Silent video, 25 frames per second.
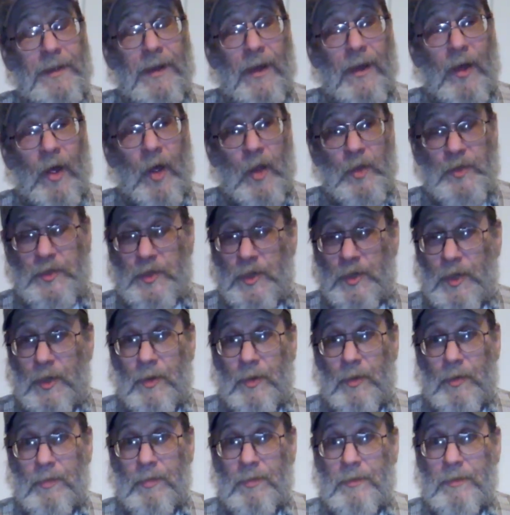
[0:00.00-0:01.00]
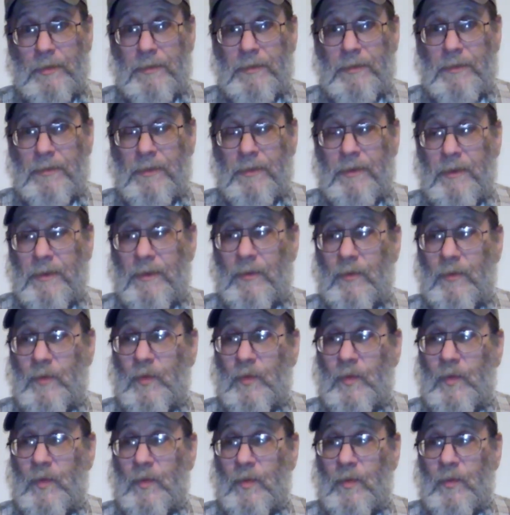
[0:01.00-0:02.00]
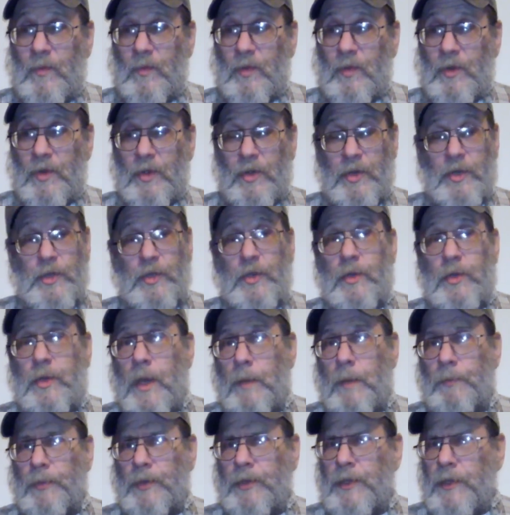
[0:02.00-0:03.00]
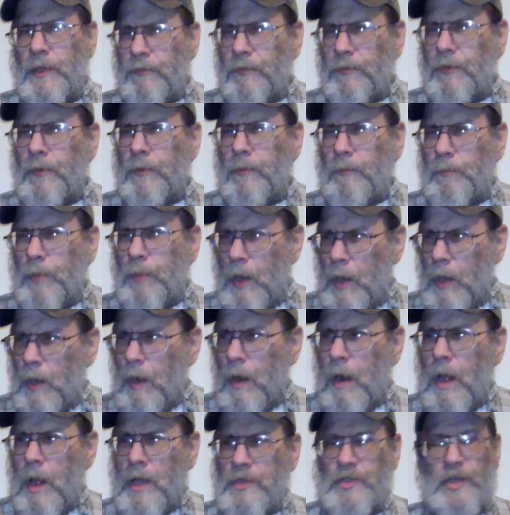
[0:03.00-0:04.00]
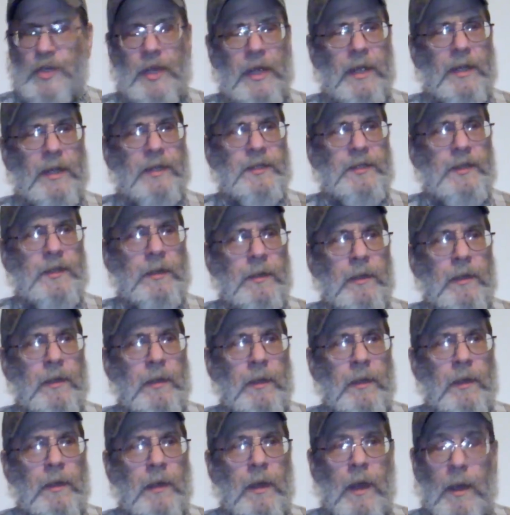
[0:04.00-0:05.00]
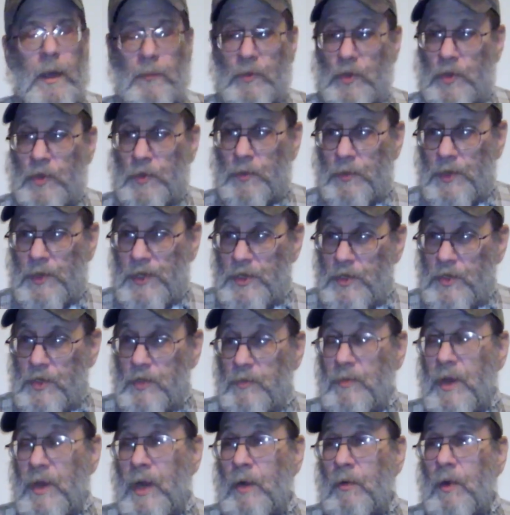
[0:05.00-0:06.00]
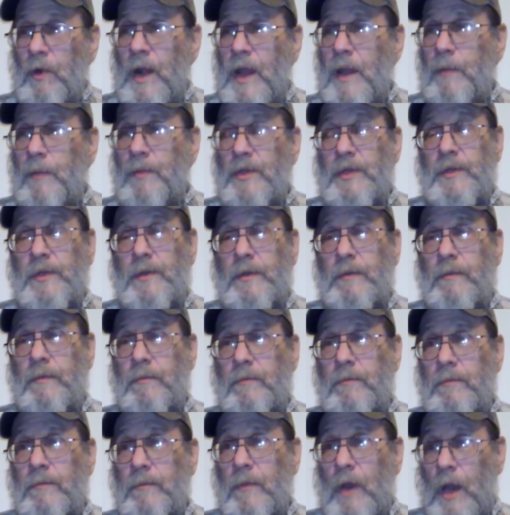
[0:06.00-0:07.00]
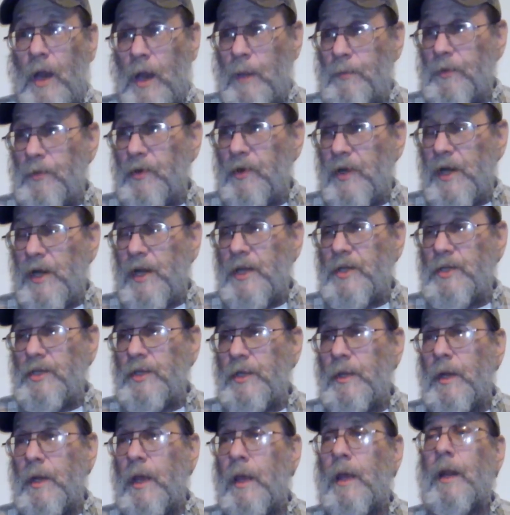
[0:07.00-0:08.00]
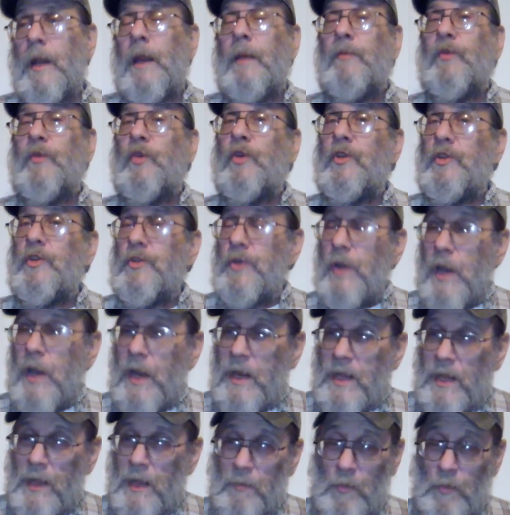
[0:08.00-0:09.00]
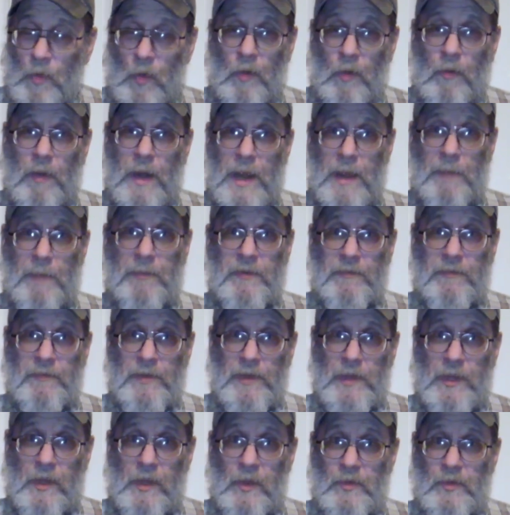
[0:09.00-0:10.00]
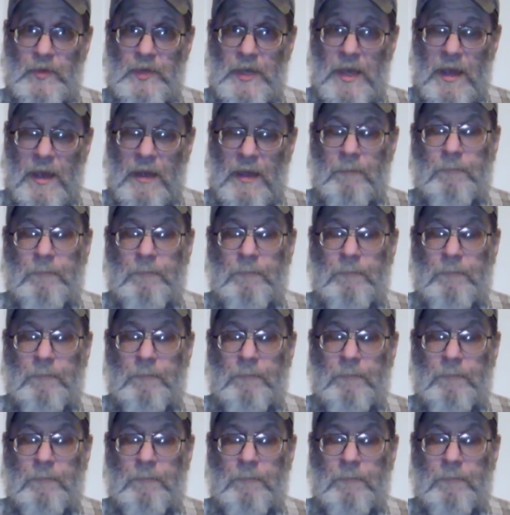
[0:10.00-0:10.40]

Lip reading: Also, we're going to do a couple different projects. I'm going to redo my rabbit operation, and I'm going to try to get more rabbit videos